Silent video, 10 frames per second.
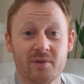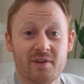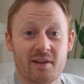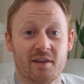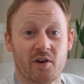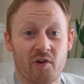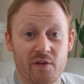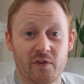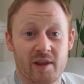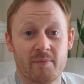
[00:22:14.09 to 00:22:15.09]
They're, they're
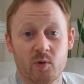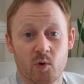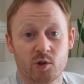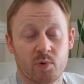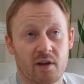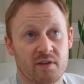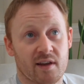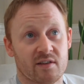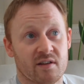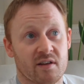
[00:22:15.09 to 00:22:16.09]
great for them to watch, but I
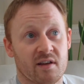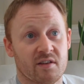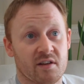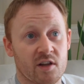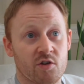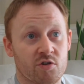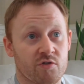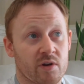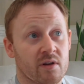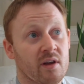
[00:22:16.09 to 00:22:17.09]
think as an as an
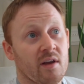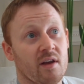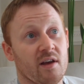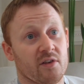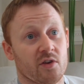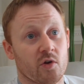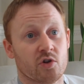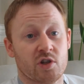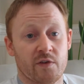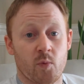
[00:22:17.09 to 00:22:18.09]
industry, as a young
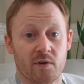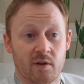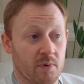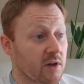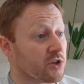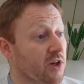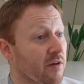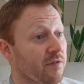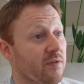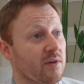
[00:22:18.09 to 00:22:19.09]
chef wanting to be a
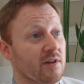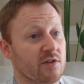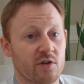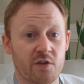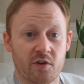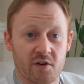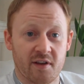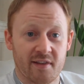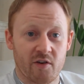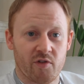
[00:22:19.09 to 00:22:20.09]
chef, there's nothing on
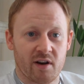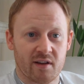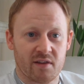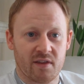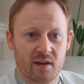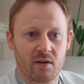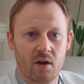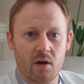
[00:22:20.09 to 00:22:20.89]
there that really can think.